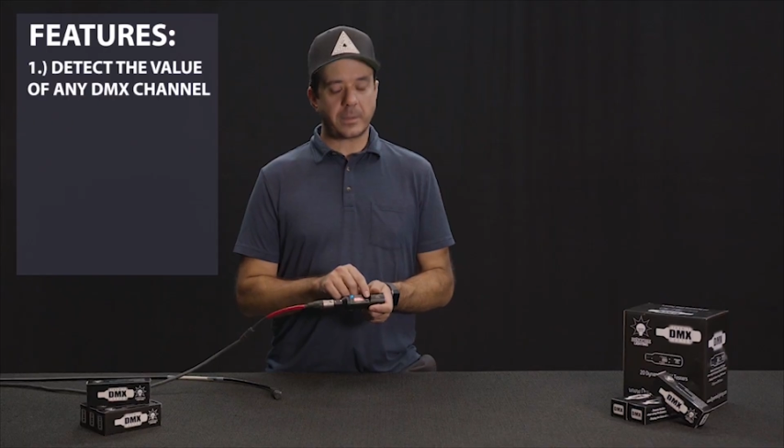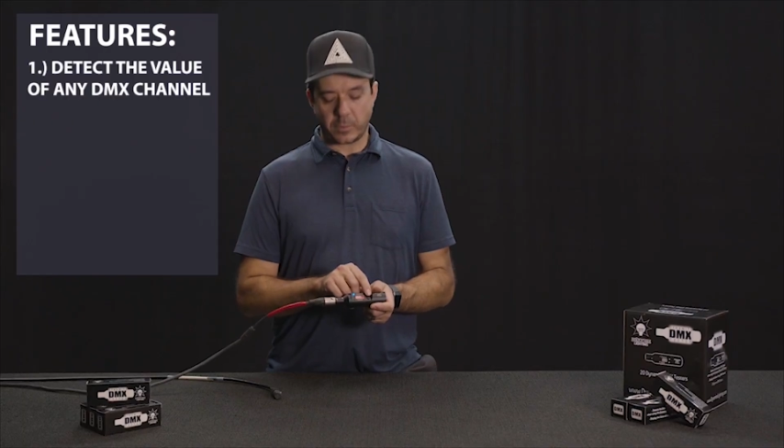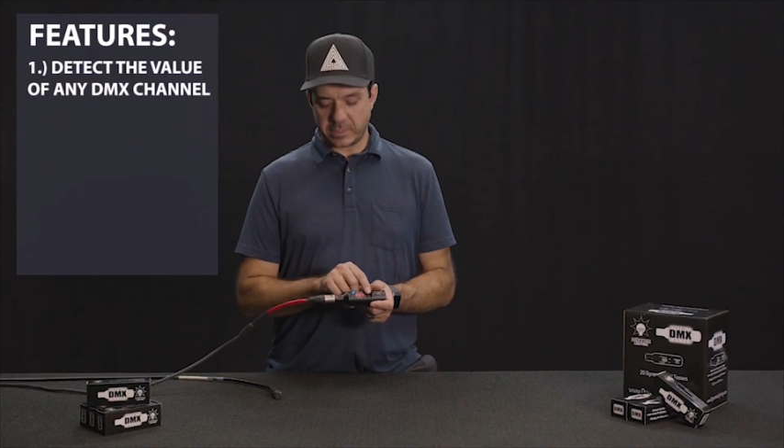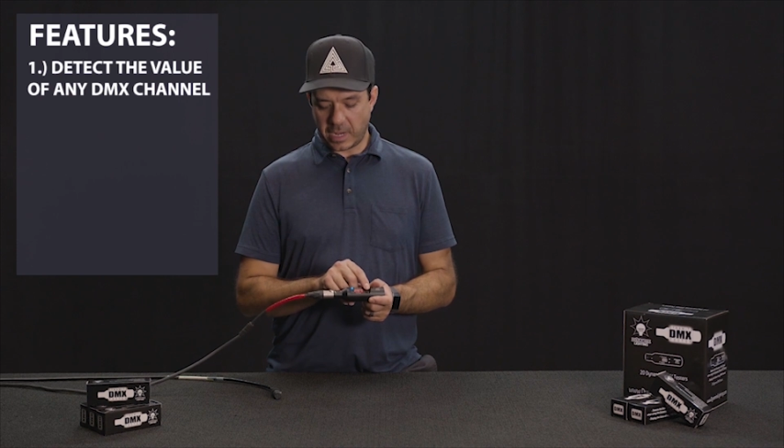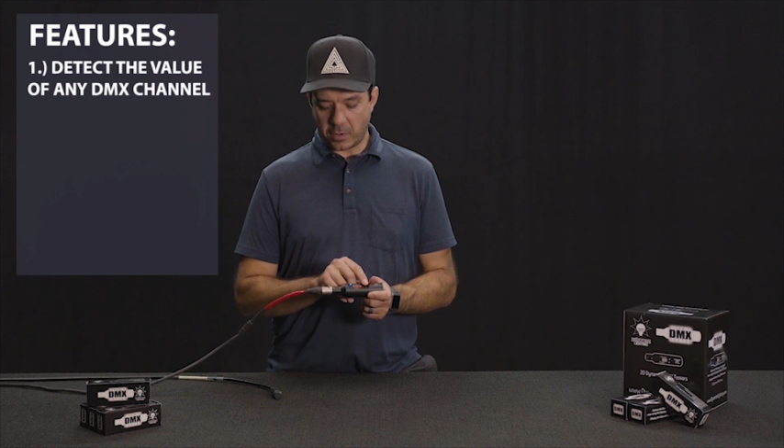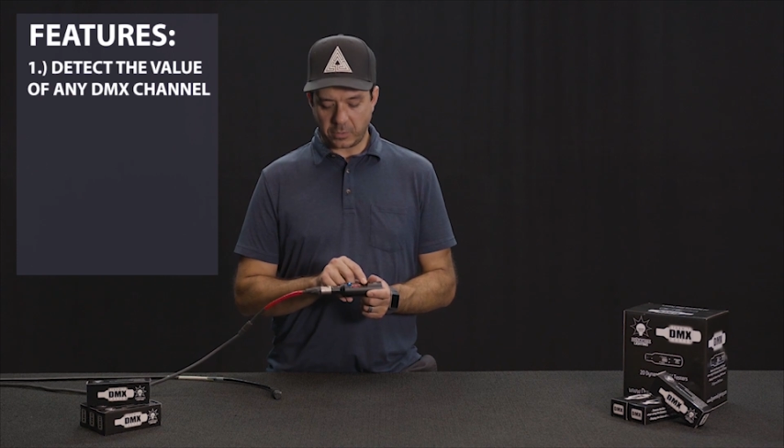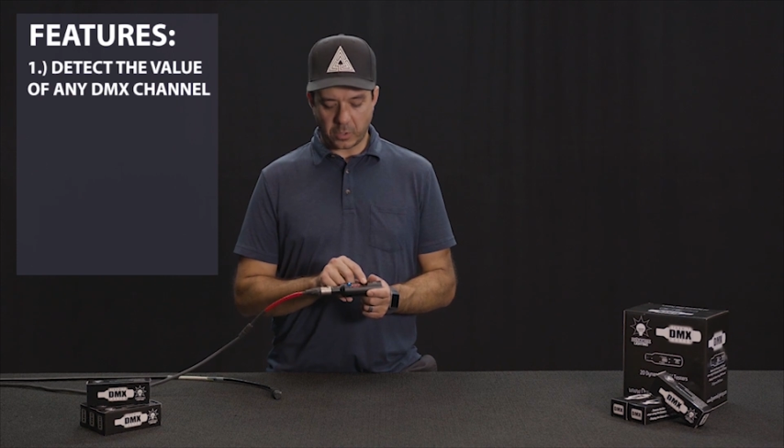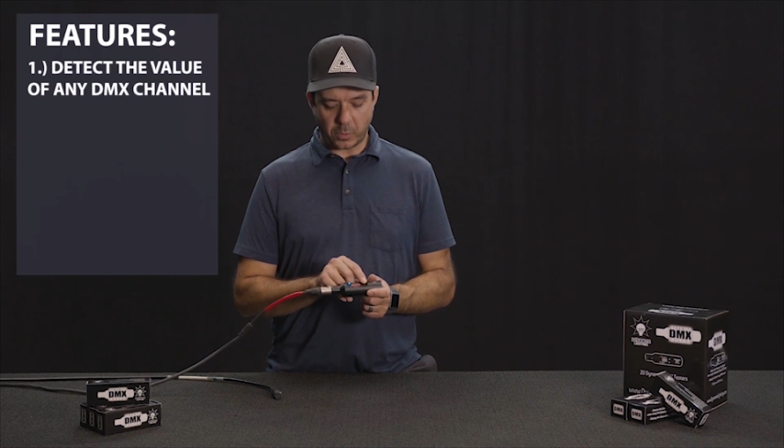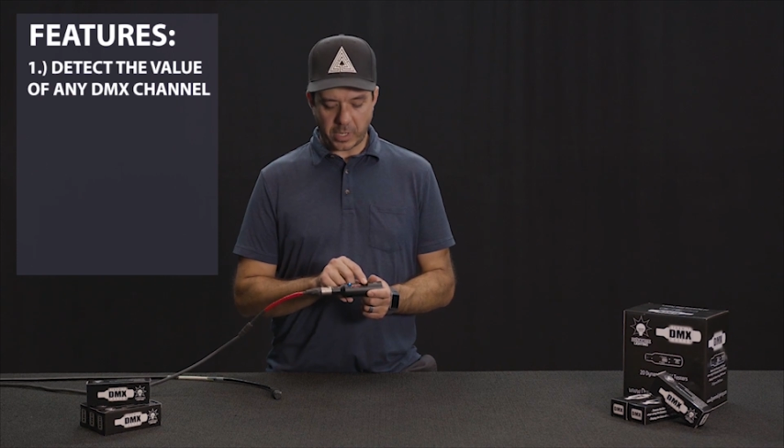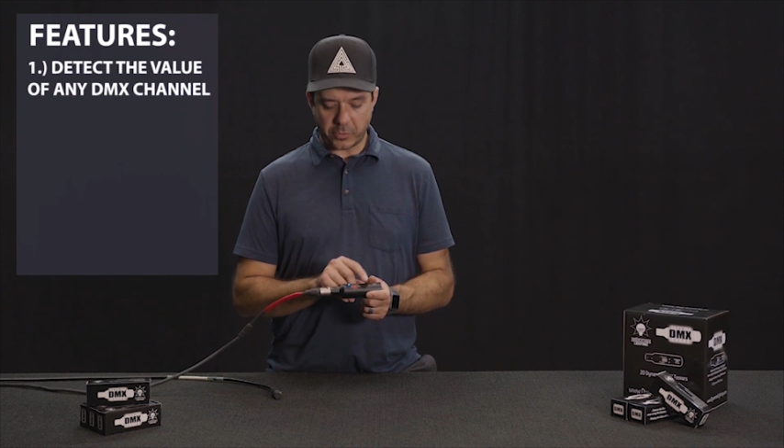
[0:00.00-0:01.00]
up or down,
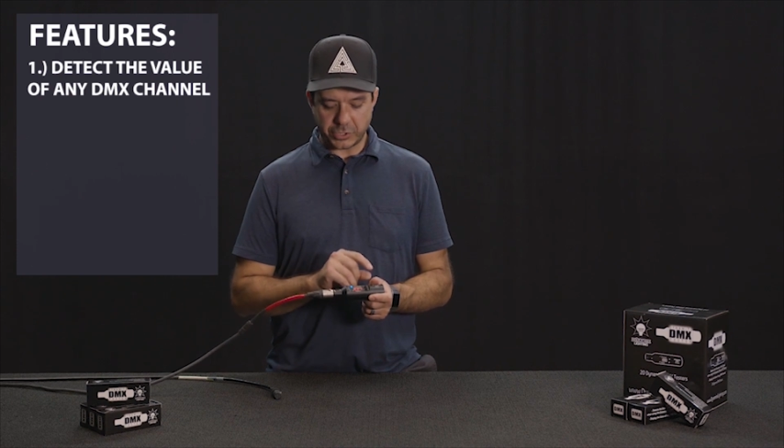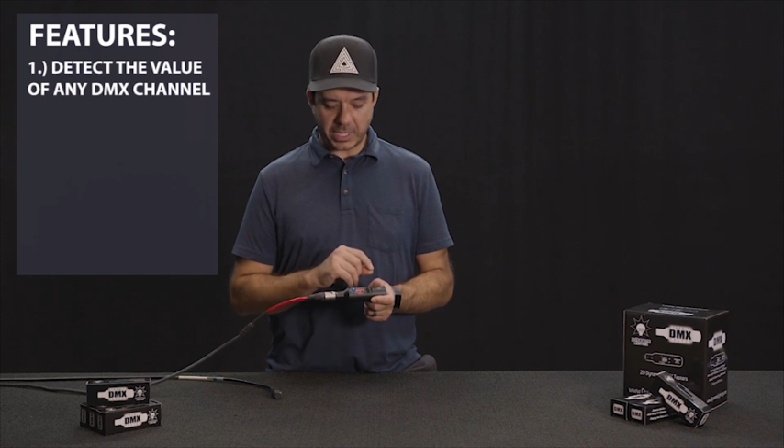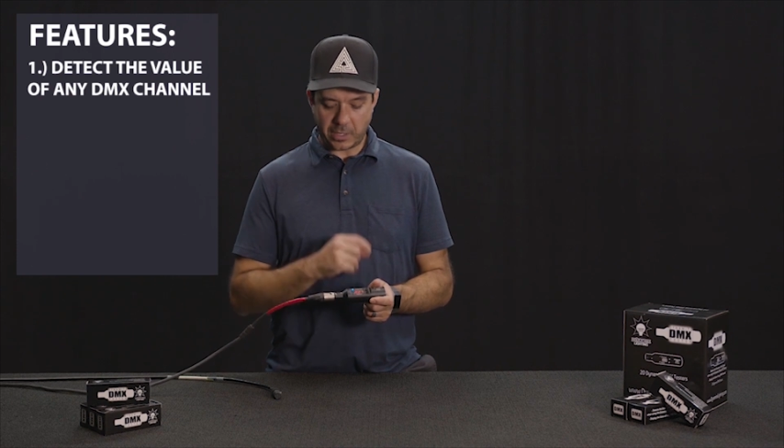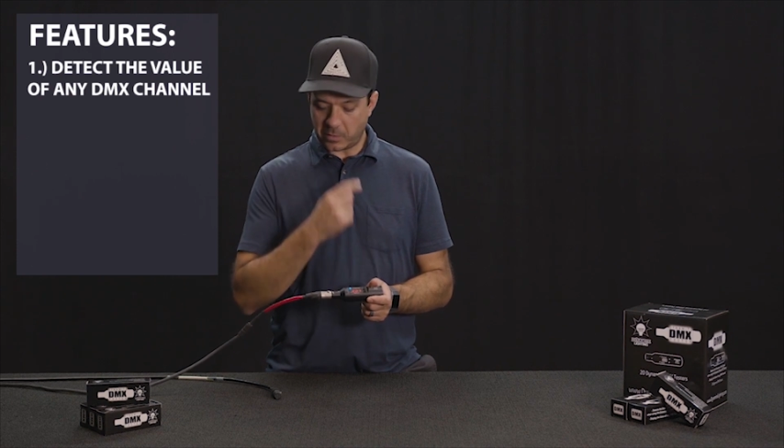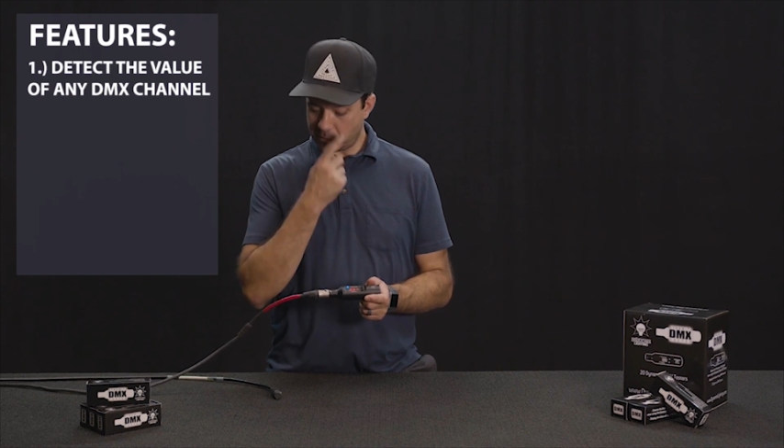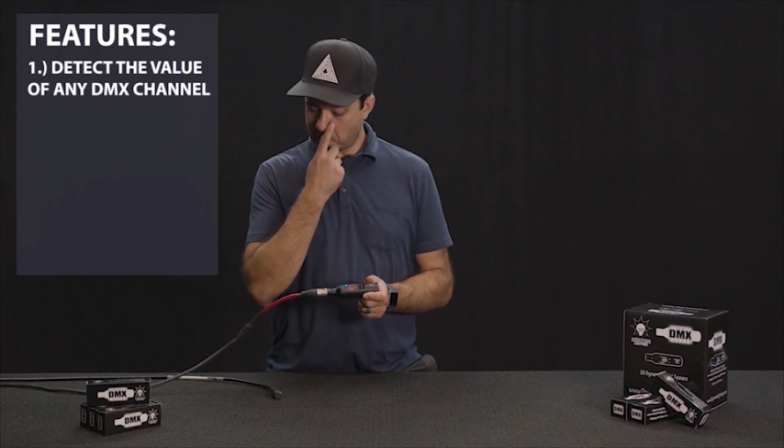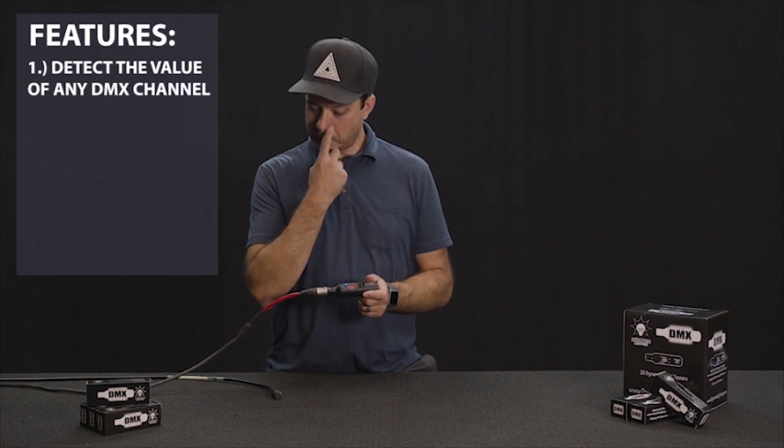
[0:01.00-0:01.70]
go to another channel,